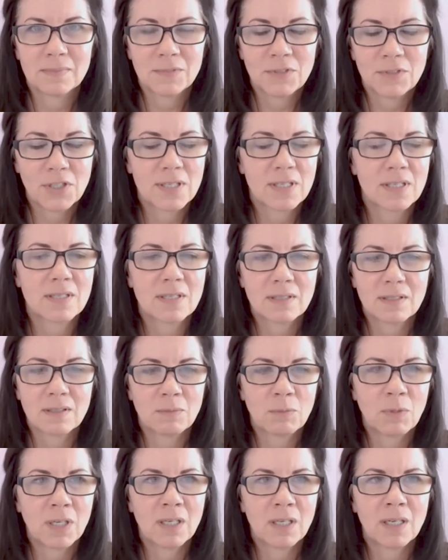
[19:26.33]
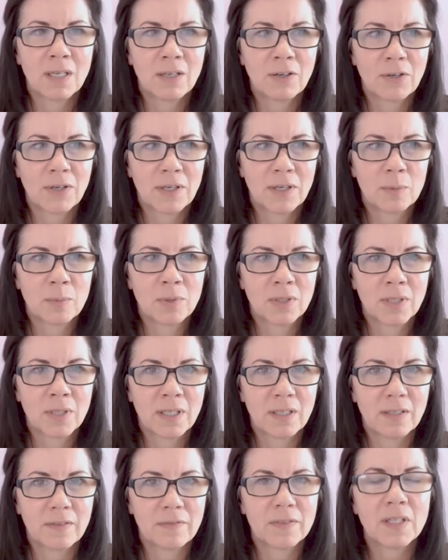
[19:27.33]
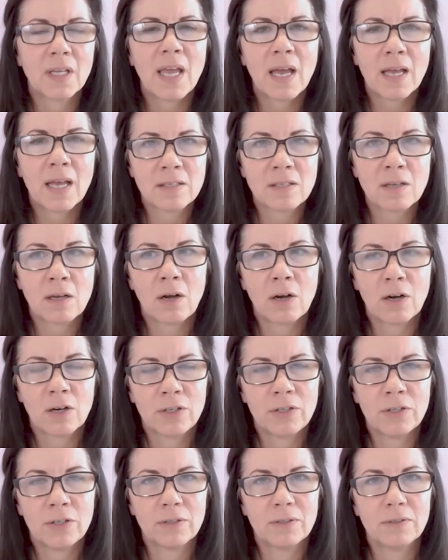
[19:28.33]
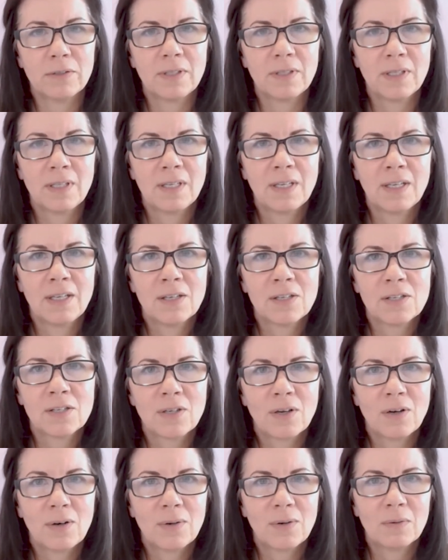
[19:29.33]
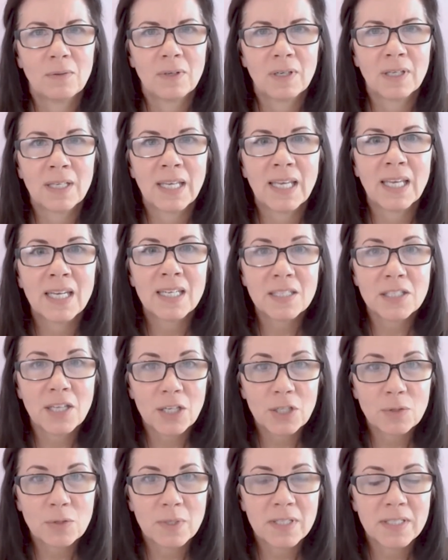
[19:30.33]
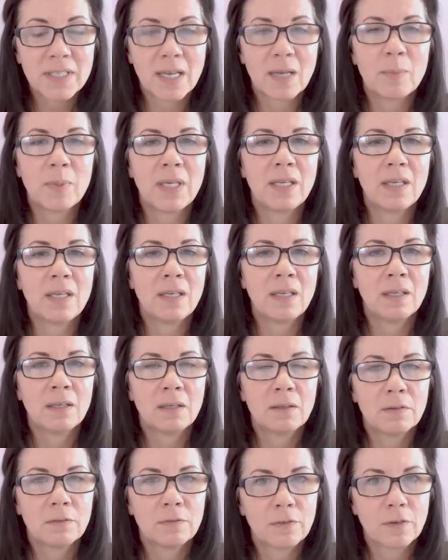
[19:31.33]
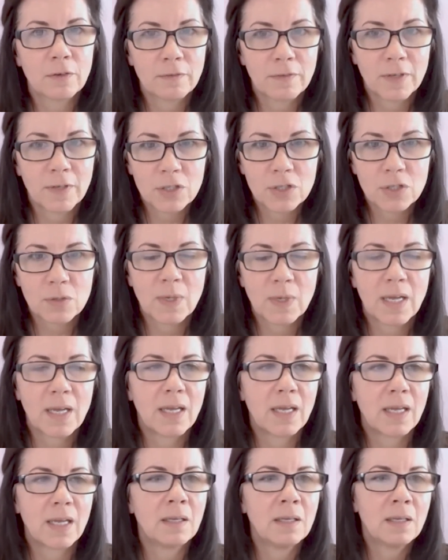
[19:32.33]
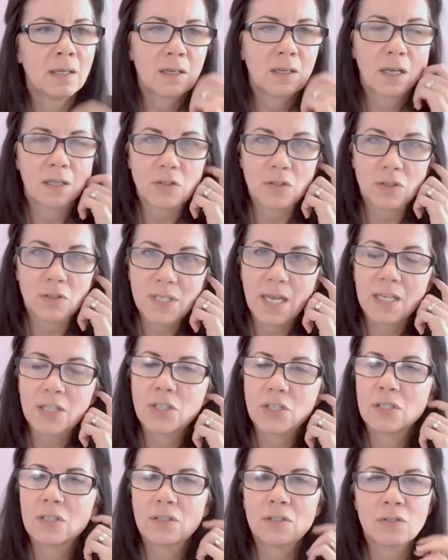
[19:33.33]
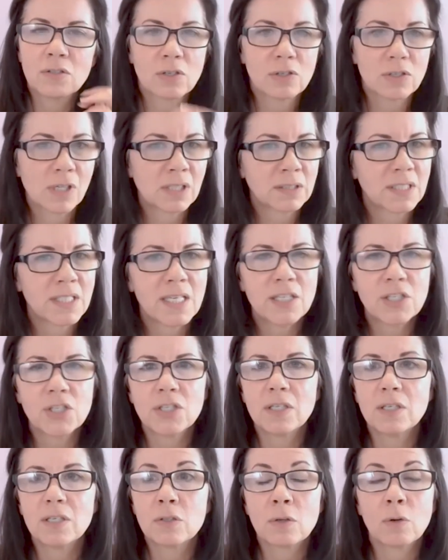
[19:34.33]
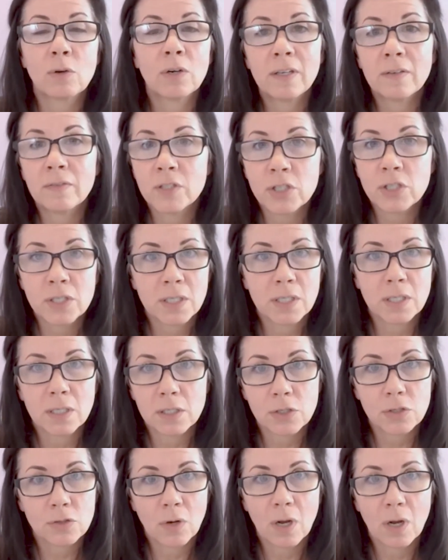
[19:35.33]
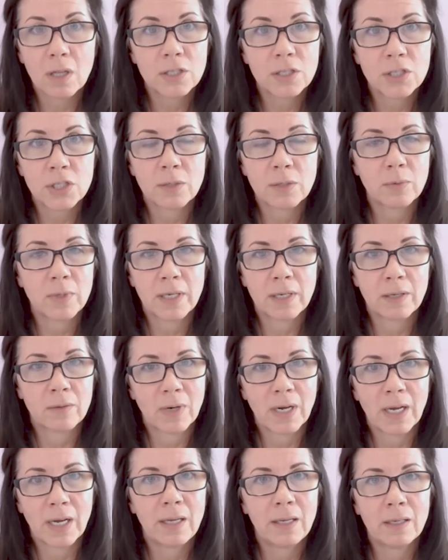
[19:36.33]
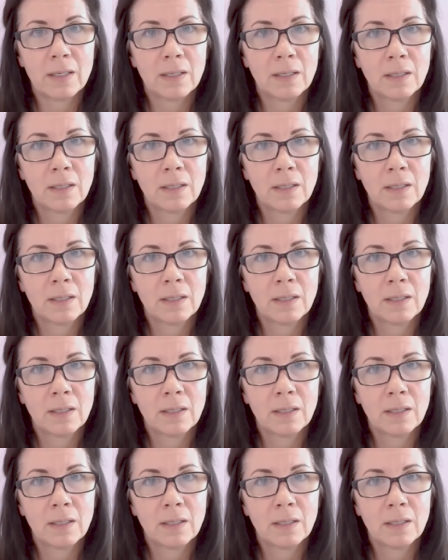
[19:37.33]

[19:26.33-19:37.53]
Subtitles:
Just what an incredible gift, as are you. So get in touch with Debbie for feng shui consultations or teachings, or even just an astrology reading, right?